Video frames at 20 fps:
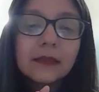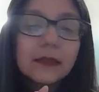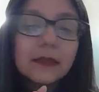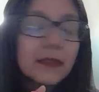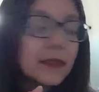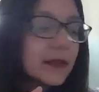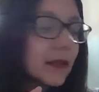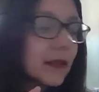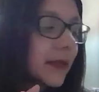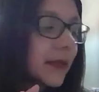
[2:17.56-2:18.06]

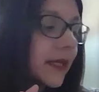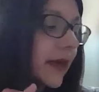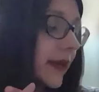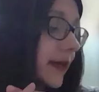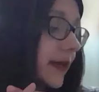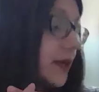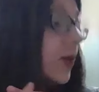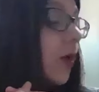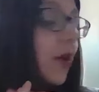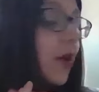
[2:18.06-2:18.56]
this is something I
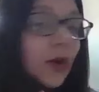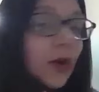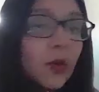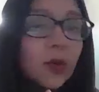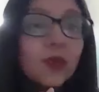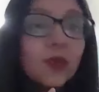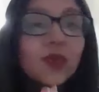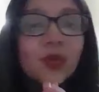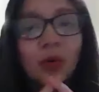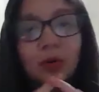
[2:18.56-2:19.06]
did not
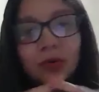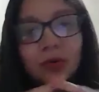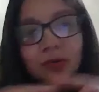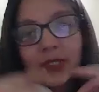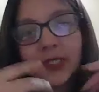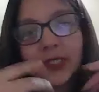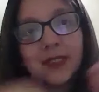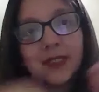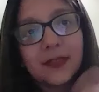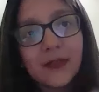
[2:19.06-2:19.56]
do, so
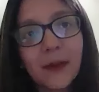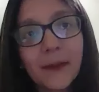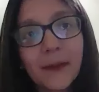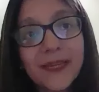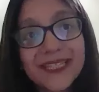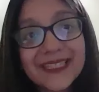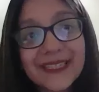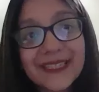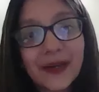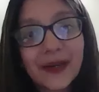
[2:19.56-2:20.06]
this is a
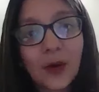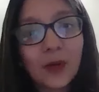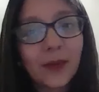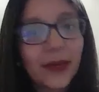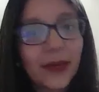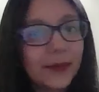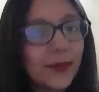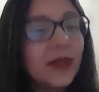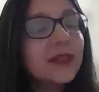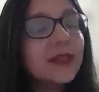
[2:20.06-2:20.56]
mistake on
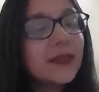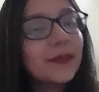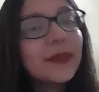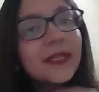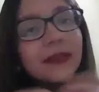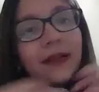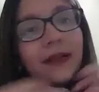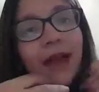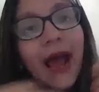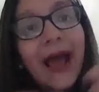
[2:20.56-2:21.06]
my part,
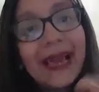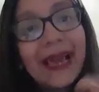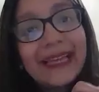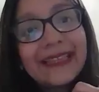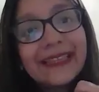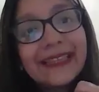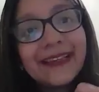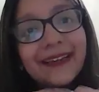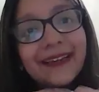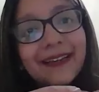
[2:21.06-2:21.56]
something that I
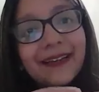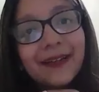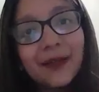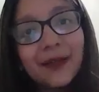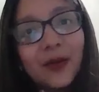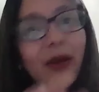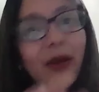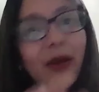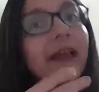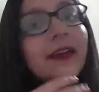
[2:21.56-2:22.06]
think
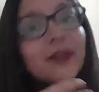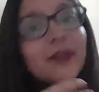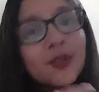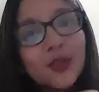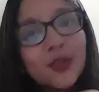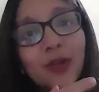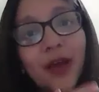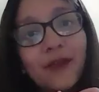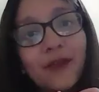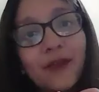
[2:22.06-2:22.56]
I
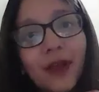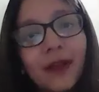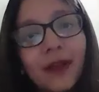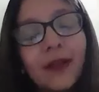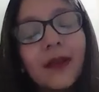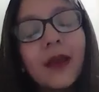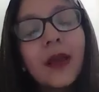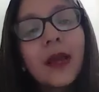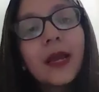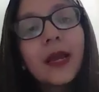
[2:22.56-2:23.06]
should have
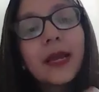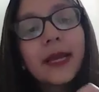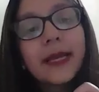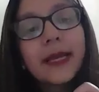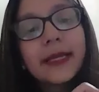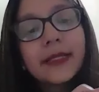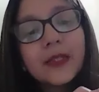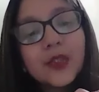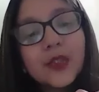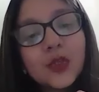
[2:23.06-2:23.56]
done,
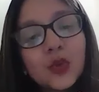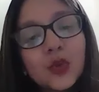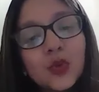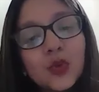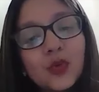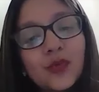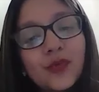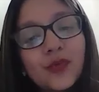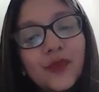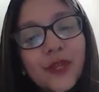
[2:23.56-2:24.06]
is
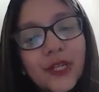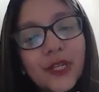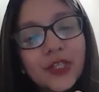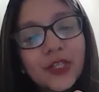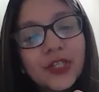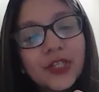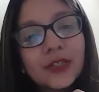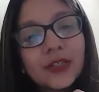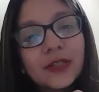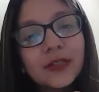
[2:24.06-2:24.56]
to
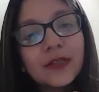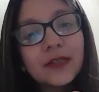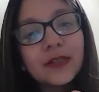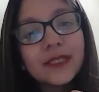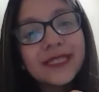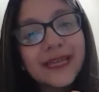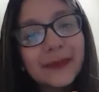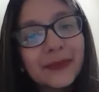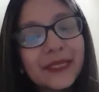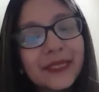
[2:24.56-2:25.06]
finish the
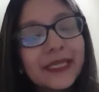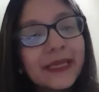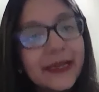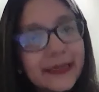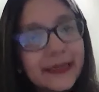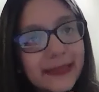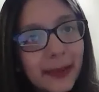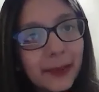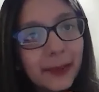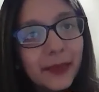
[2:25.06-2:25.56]
step three
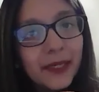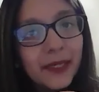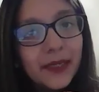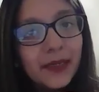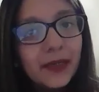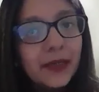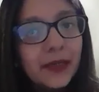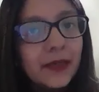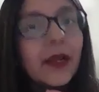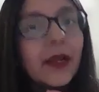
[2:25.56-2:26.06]
exam.
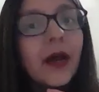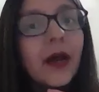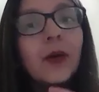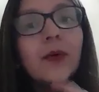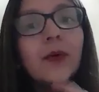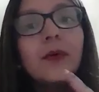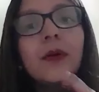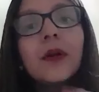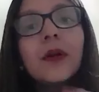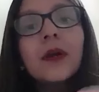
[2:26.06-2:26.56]

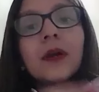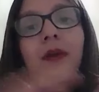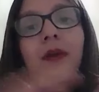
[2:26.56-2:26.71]
Now,